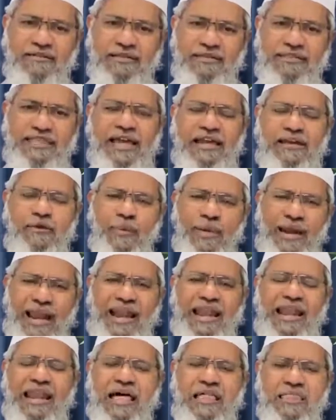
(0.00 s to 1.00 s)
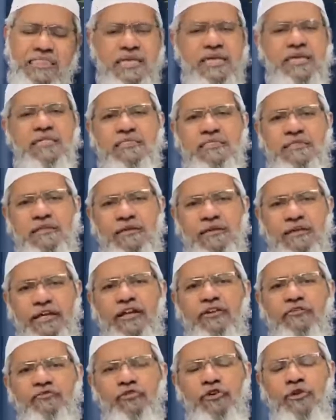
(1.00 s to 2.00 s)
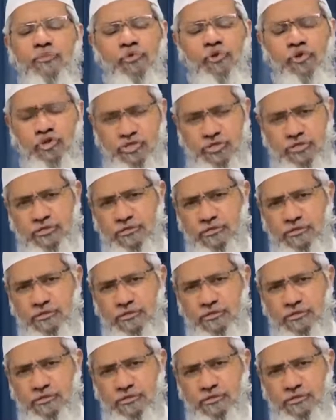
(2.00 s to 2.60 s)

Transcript: that when Allah says in Surah Buruj,